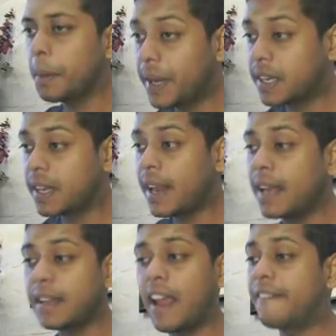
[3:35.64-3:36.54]

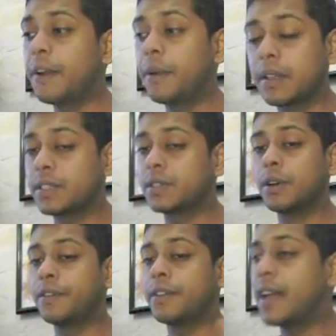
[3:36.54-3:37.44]
BitConnect, everyone's
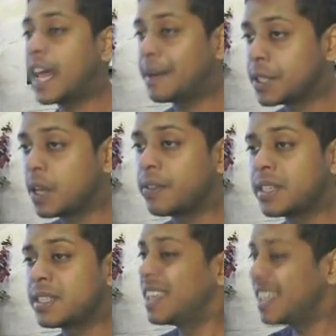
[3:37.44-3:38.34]
sort of unanimous on
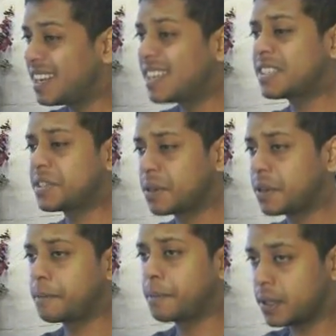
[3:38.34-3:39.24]
this. It is
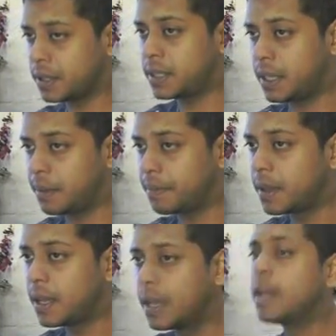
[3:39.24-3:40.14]
sort of a Ponzi scheme.
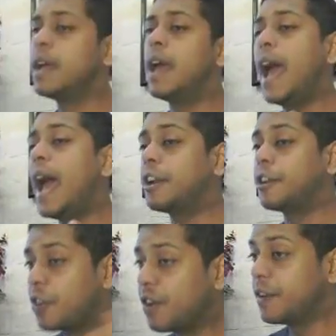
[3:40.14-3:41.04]
And a
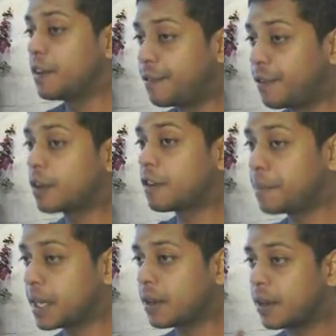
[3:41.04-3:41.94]
trivial fork of
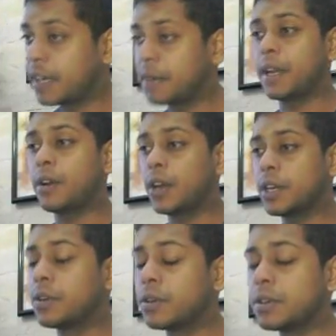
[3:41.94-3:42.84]
Bitcoin in
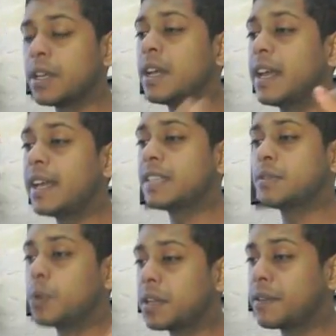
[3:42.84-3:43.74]
Bitcoin Gold
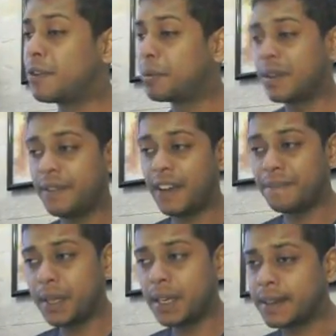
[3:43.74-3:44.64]
is worth
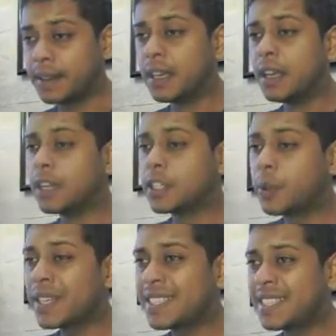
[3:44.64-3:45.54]
4.5 billion. So
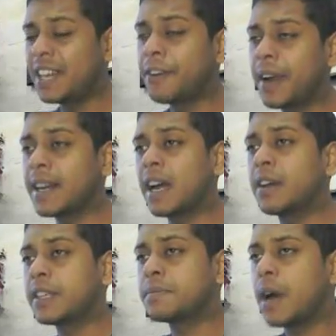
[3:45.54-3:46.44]
we're seeing right
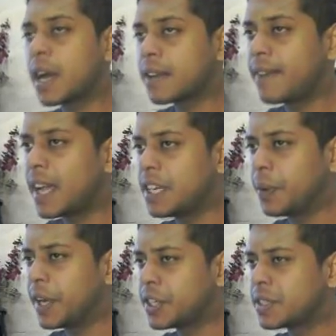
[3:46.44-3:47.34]
now these market
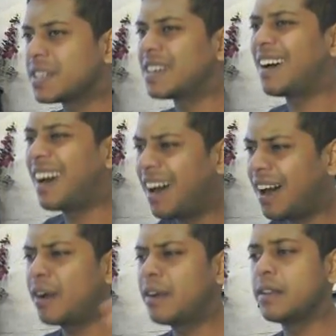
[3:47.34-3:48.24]
valuations
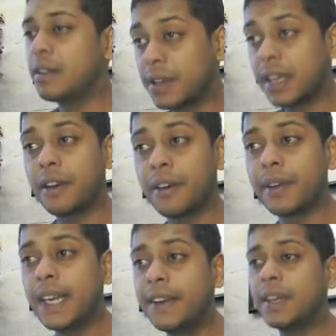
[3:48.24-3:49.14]
are looking
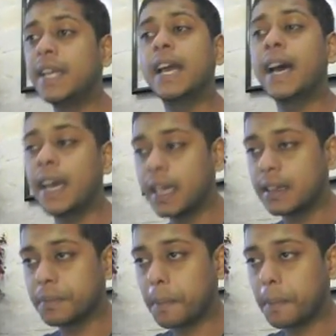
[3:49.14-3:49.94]
really, really high.